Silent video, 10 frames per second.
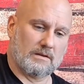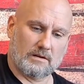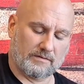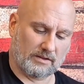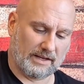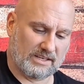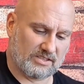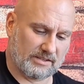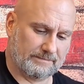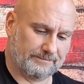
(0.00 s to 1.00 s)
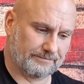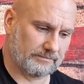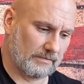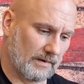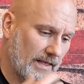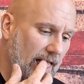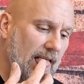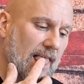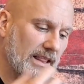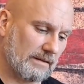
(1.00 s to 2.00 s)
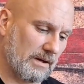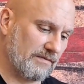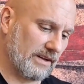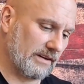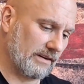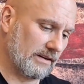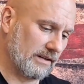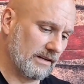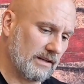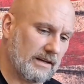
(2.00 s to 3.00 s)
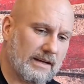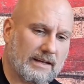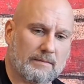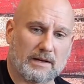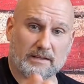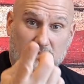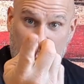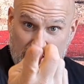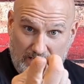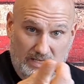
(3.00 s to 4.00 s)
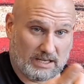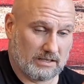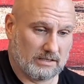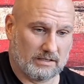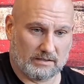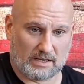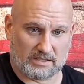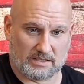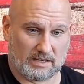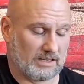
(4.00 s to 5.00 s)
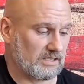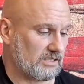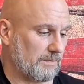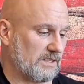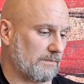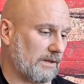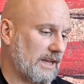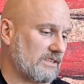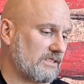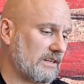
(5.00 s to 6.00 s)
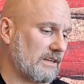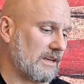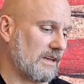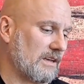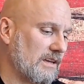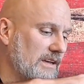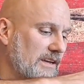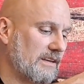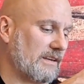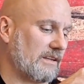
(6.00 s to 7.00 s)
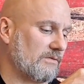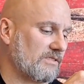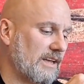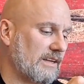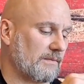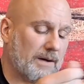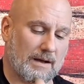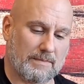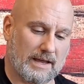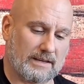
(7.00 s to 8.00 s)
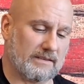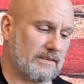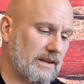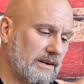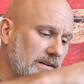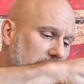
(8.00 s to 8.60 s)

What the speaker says: of the laser, click my finger, I get my little sticky, not sticky, it's just a piece of plastic, and I use that to pop back in there.